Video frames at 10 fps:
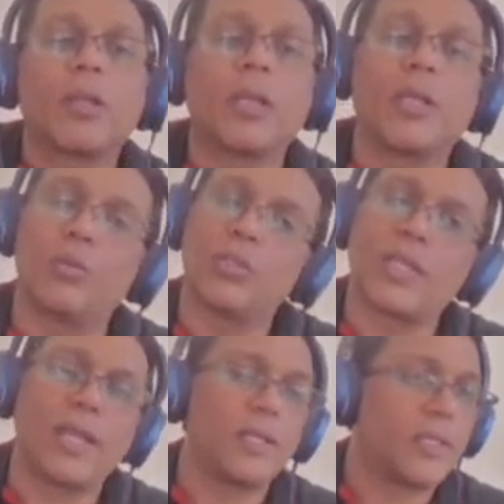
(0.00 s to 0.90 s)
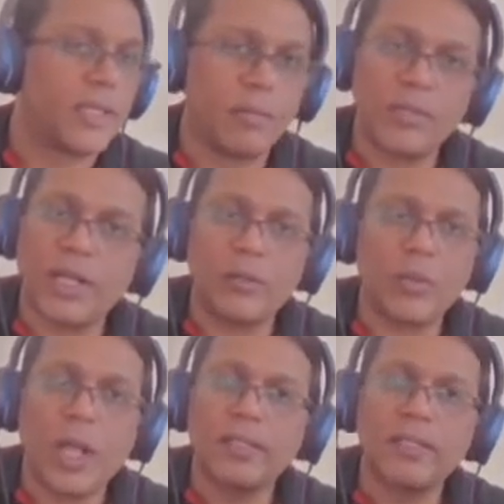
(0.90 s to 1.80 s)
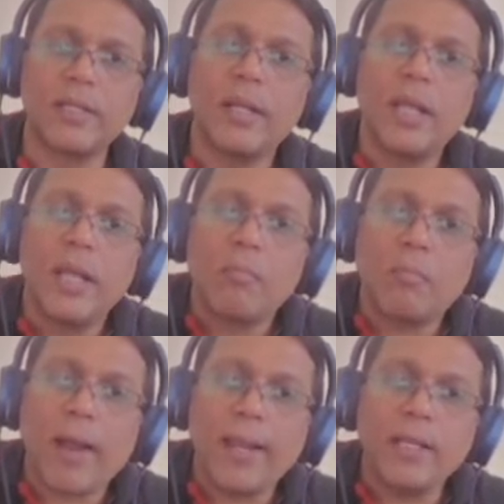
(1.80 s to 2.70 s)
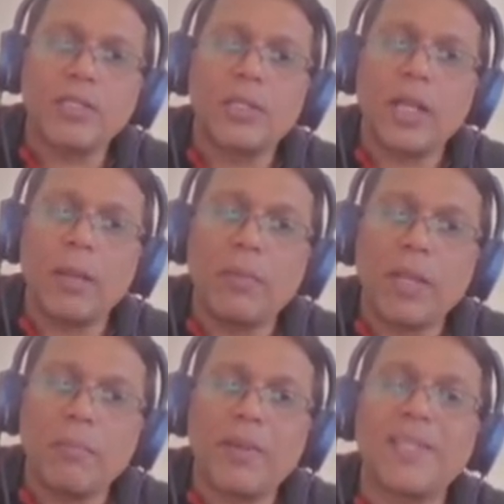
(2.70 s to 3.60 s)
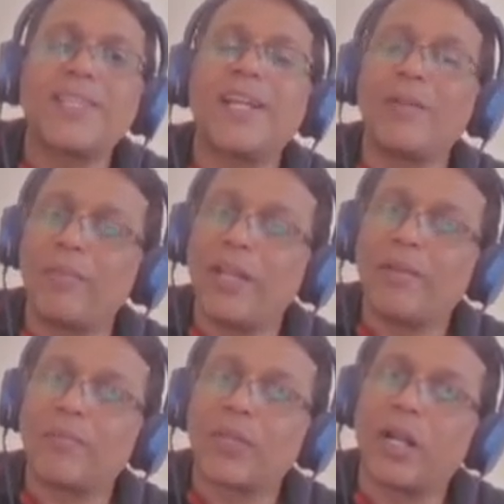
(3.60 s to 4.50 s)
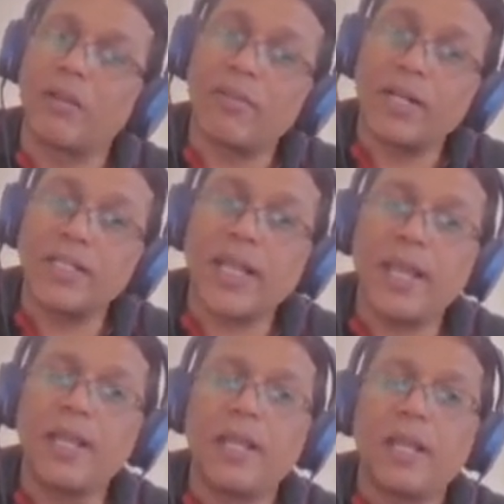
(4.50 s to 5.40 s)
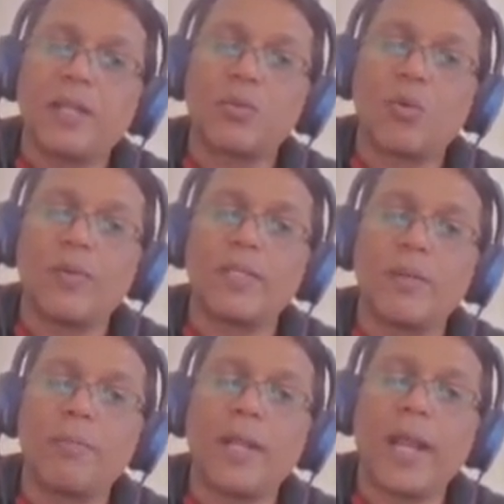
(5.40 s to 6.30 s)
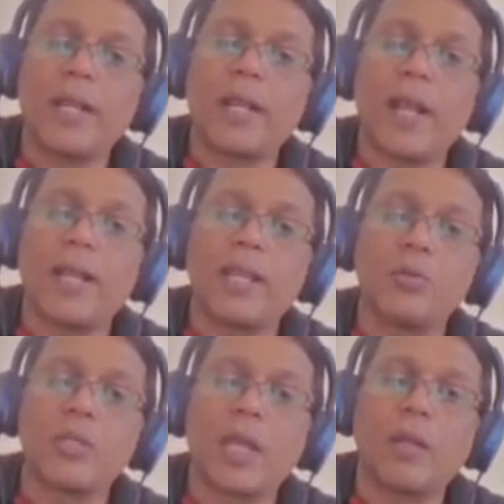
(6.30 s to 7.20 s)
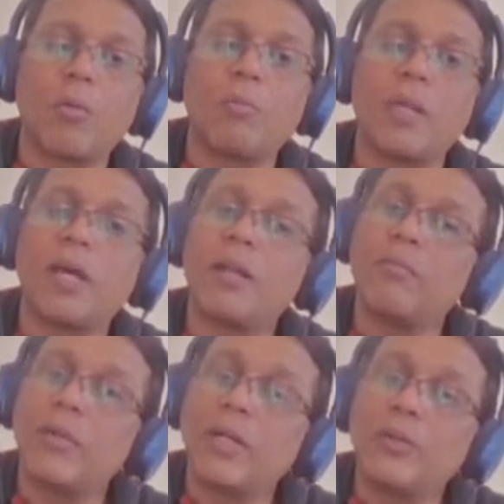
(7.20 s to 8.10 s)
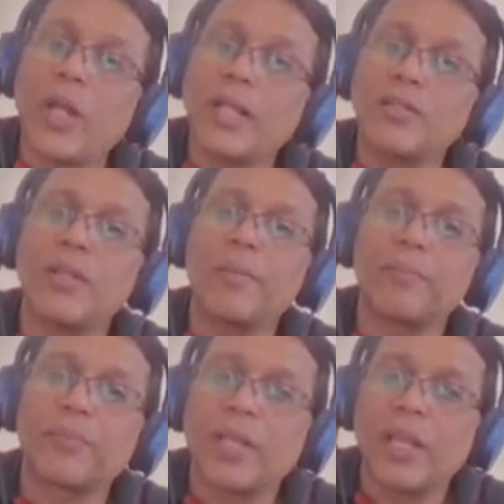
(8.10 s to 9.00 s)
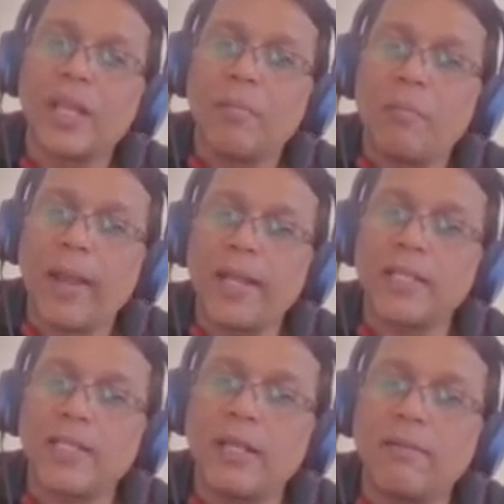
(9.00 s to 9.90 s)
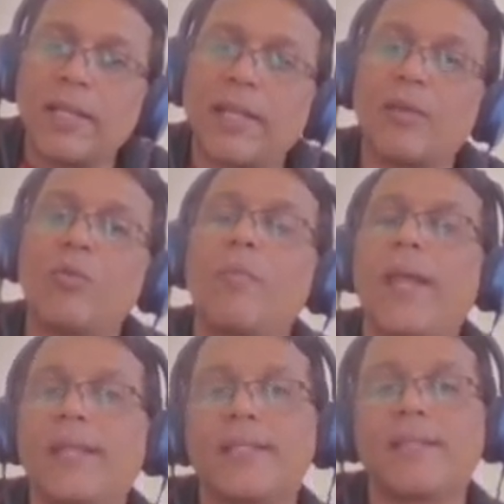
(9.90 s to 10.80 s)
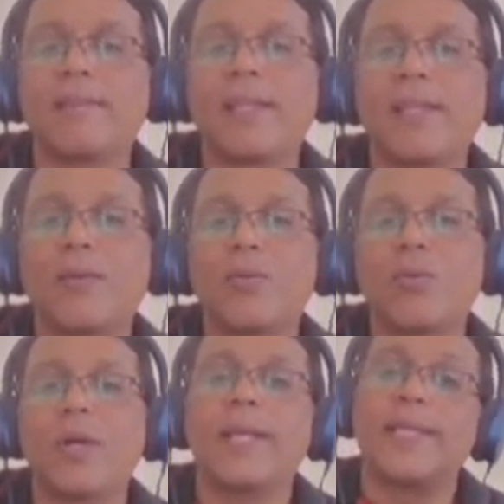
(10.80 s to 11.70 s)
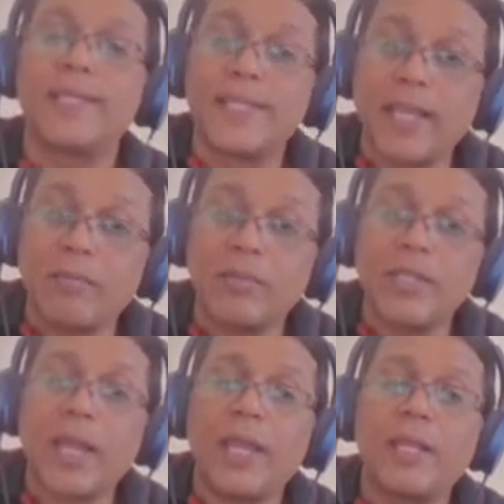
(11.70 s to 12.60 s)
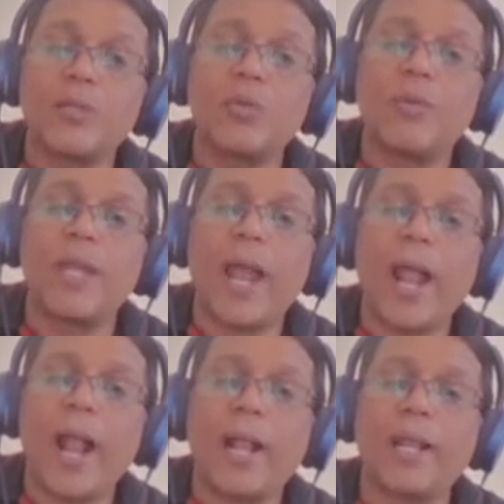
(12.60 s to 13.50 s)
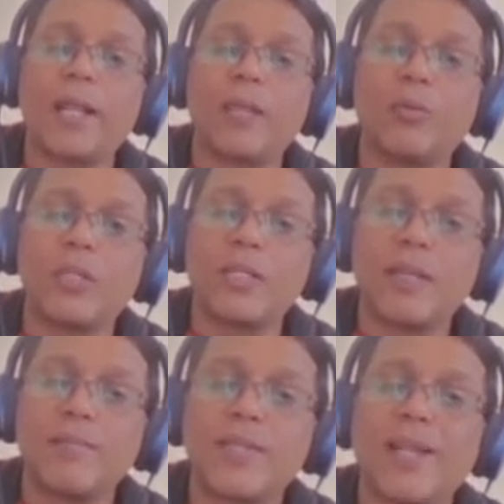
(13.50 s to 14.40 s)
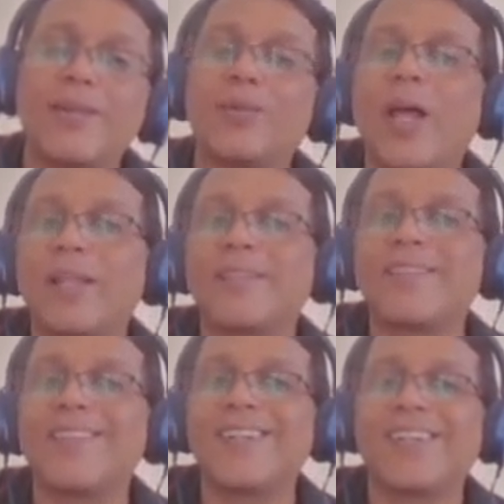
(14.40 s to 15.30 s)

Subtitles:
Give the sign, same sign to the answer. Minus 3p plus 8p. Different sign. So we subtract and give sign of bigger number to the answer. Minus 11q minus 7q. Same sign. So we add and give the same sign to the answer.